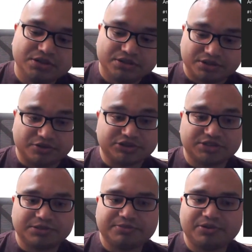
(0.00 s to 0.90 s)
coaching
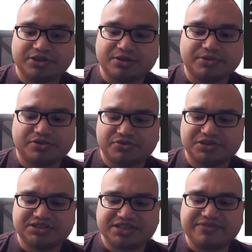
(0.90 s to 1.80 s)
people. The number
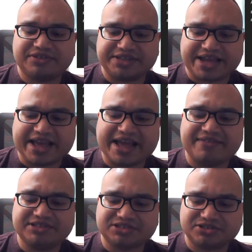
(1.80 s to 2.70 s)
threes definitely have
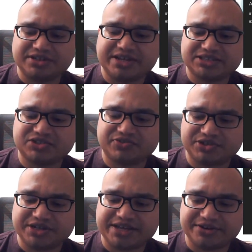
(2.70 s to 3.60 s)
a certain
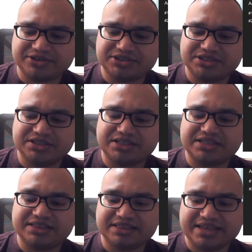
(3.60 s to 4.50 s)
extroverted energy that
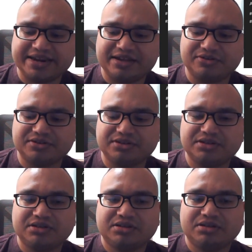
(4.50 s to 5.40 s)
they let out,
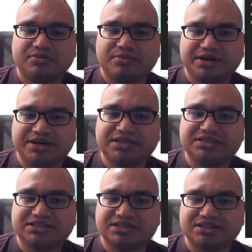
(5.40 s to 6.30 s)
but it
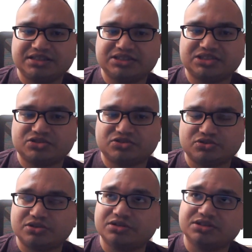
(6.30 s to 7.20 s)
is in this,
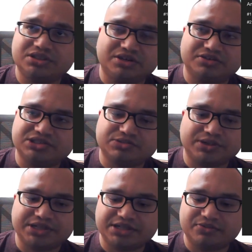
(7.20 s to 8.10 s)

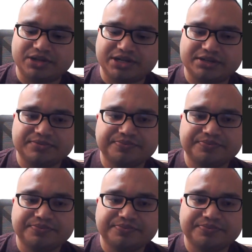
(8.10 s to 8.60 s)
swinging way.